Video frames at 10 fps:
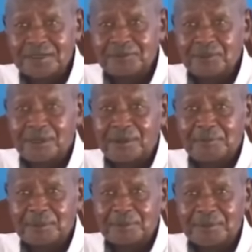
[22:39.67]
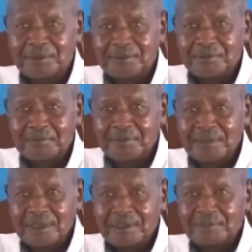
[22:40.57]
for our people.
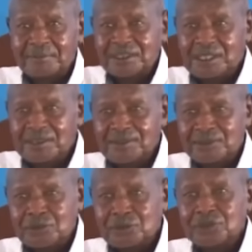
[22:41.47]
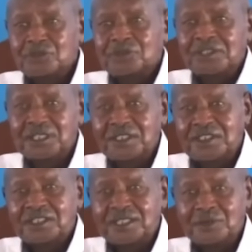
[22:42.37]
But number two,
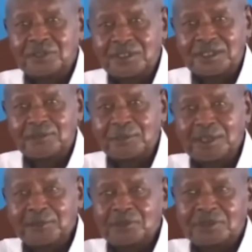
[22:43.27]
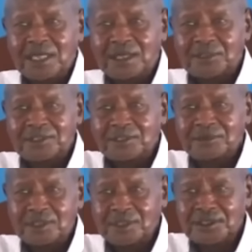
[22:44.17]
strategic security, to be able to guard
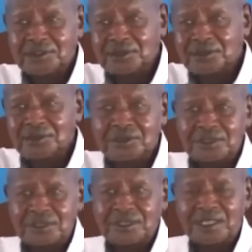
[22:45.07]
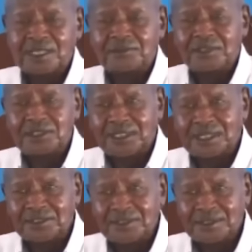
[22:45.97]
ourselves against all these
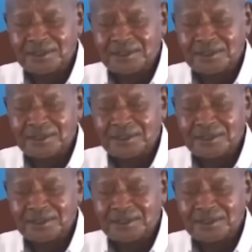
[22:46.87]
adventurers.